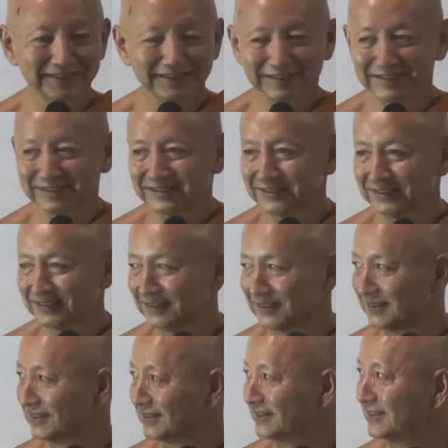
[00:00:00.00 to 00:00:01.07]

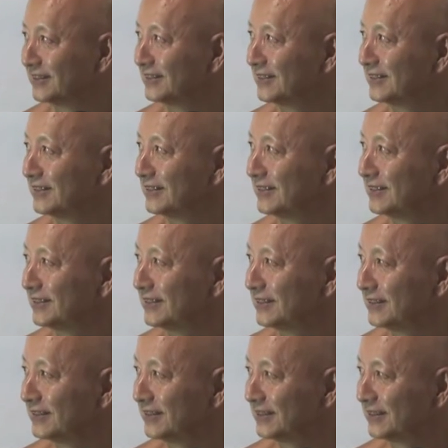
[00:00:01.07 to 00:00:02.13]

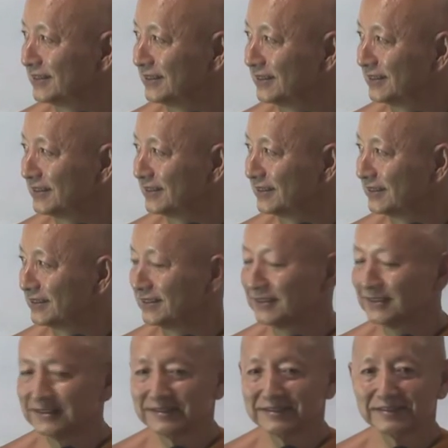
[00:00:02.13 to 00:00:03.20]

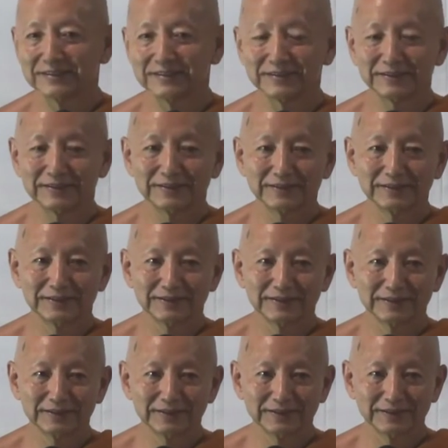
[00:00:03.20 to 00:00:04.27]

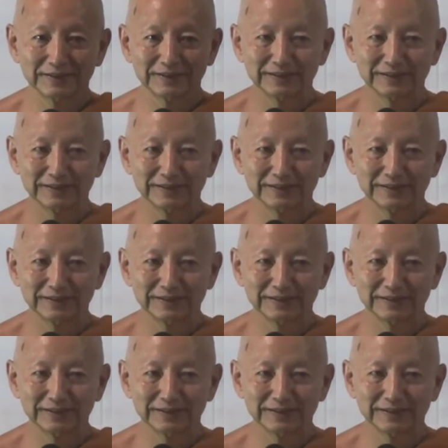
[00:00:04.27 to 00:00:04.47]
[no speech]